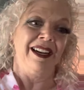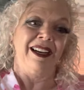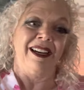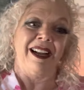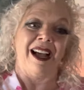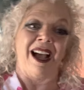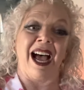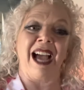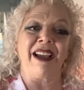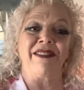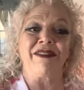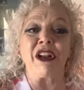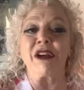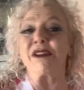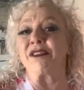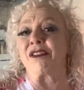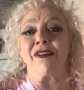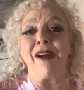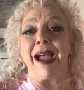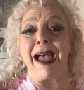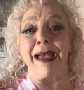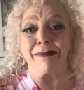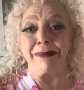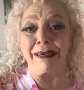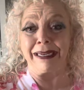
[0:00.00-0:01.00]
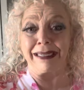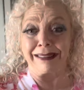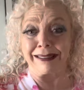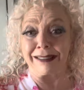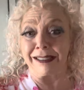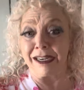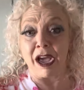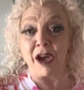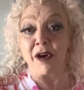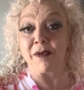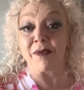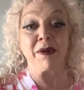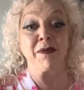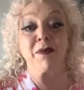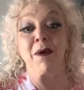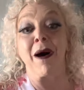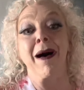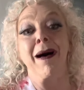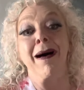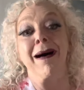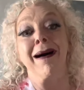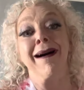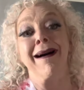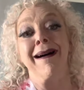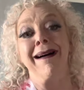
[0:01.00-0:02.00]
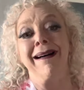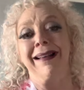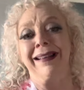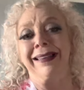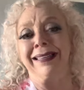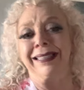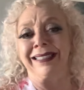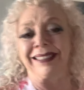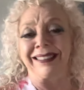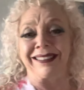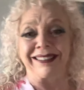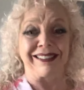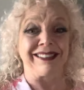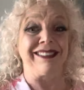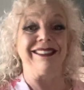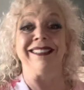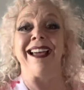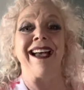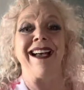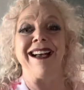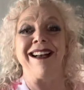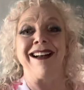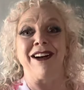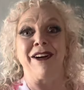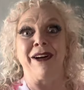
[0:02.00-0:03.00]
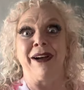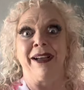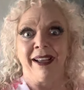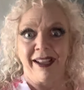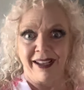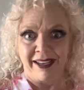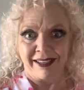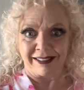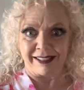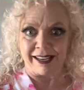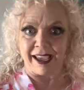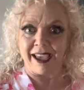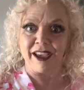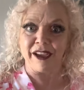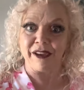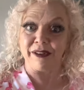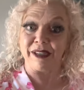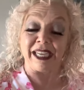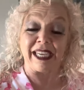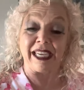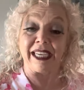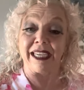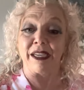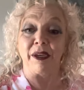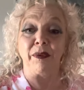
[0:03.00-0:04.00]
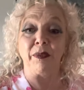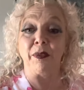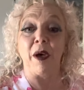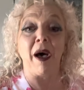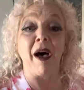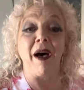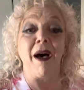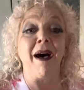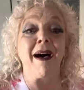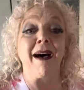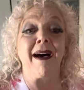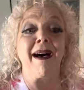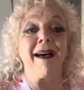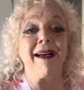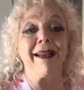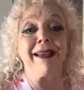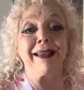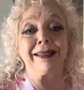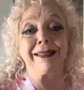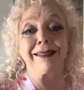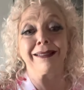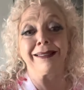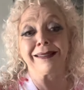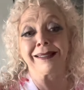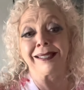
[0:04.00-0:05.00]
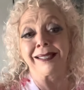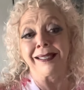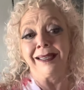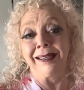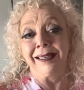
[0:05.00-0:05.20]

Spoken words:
100 Grammys, no rewards, no Tony Awards.